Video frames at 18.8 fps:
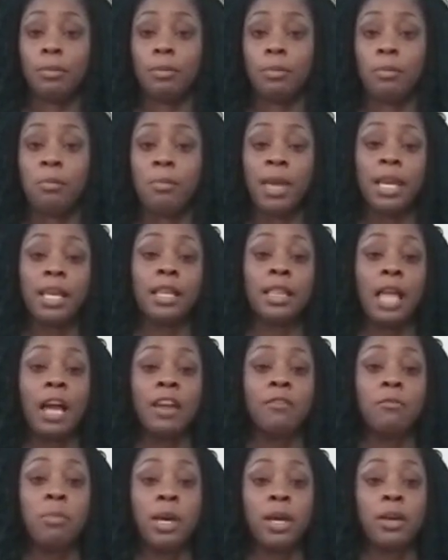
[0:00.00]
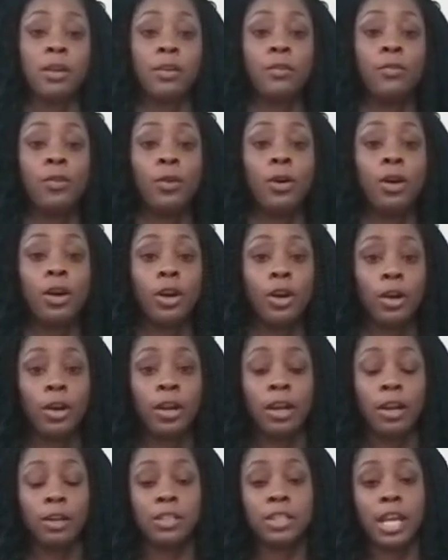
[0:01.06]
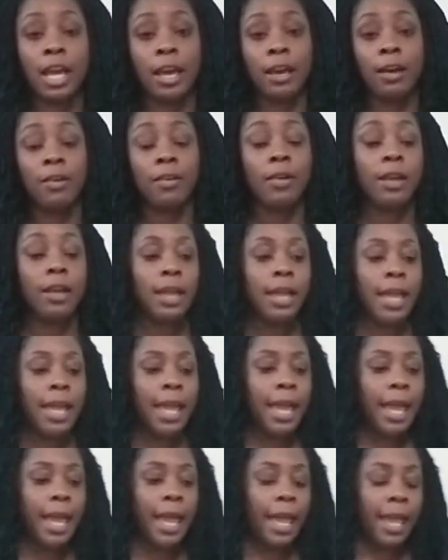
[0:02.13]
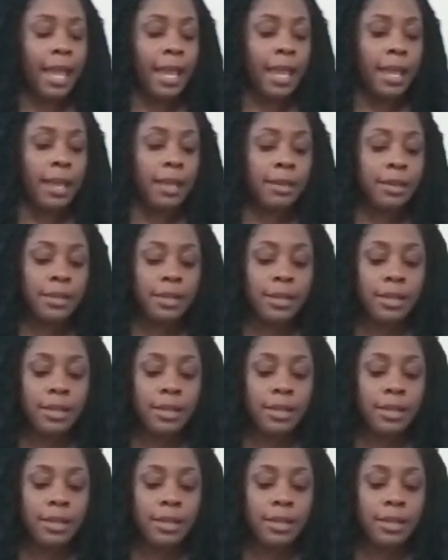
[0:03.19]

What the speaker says: make a life better for her and her child. And